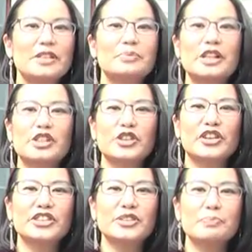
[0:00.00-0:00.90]
Please be
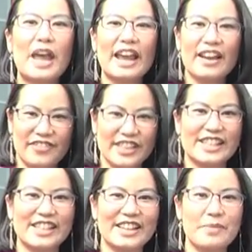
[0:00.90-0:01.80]
sure to pay a
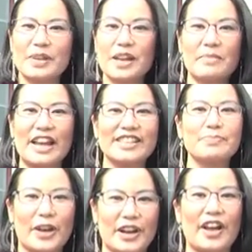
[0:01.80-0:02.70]
visit and be
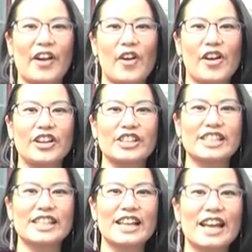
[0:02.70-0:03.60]
amazed by their
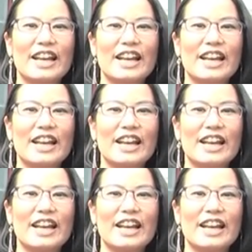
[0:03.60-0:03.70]
arts.